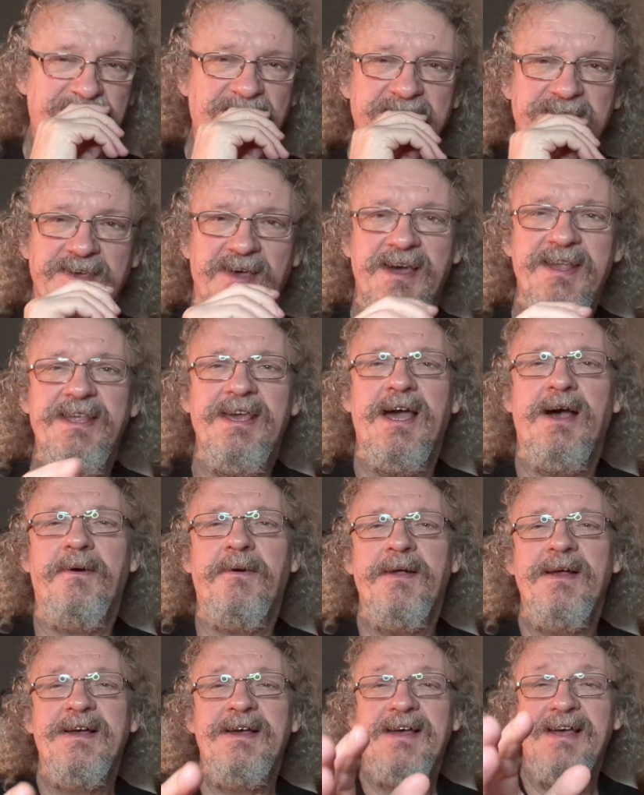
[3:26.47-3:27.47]
So
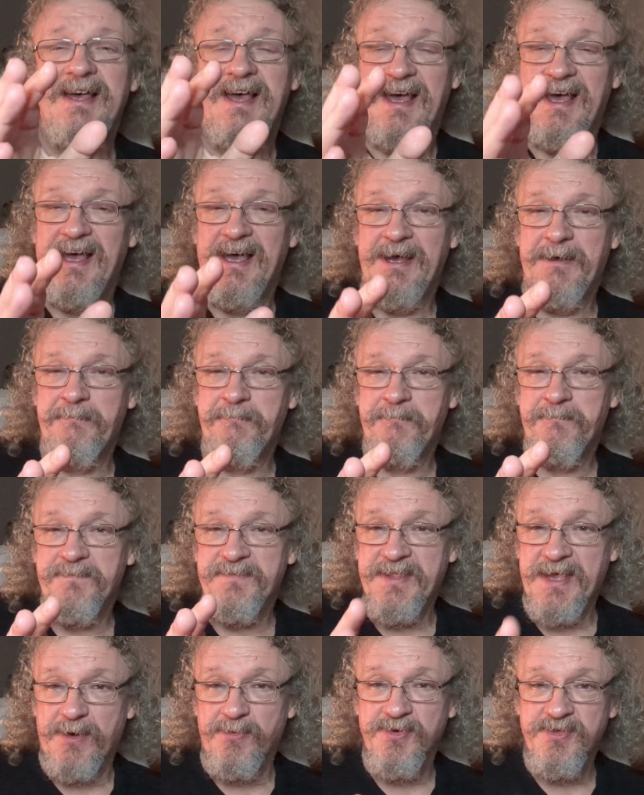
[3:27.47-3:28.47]
anyhow, um,
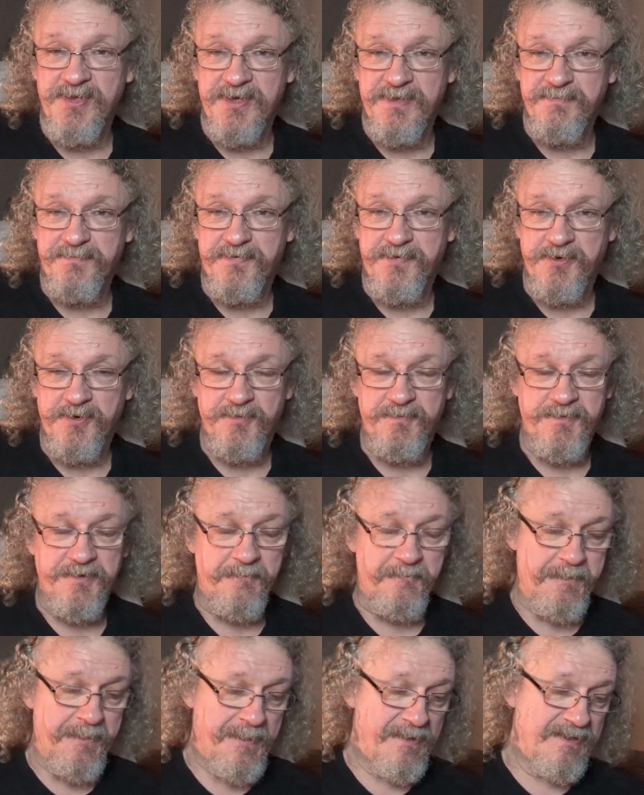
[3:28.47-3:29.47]
that was an
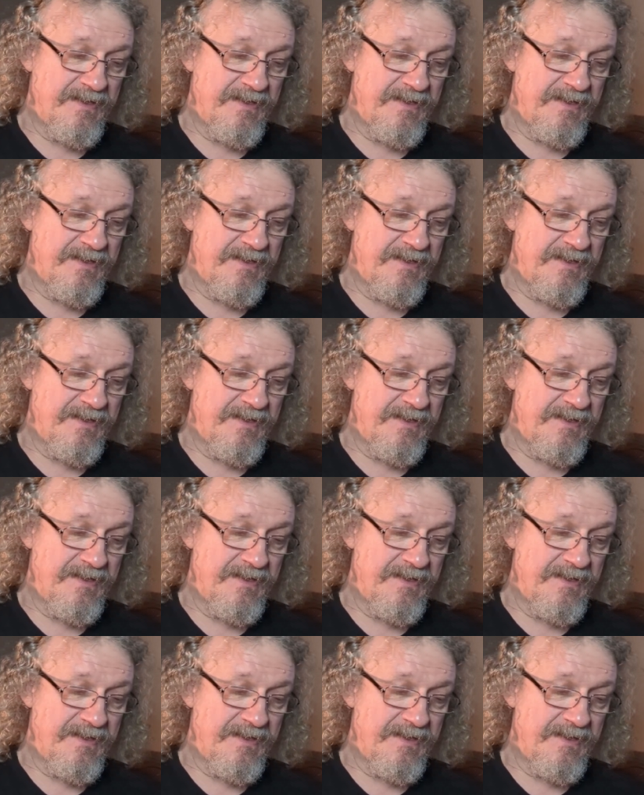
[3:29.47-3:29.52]
improvement.